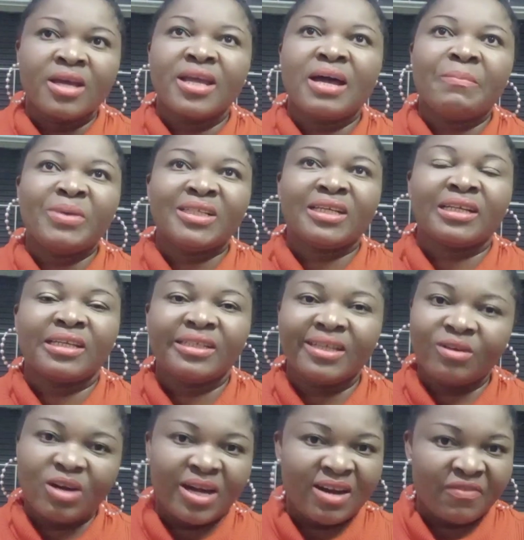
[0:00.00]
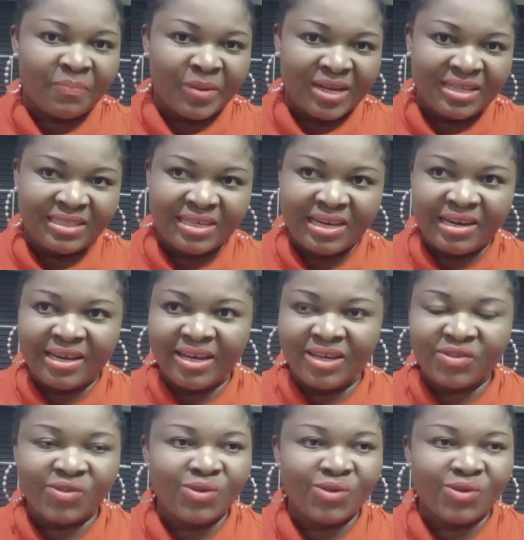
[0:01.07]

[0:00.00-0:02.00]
Yeah, basically they don't have plantain here,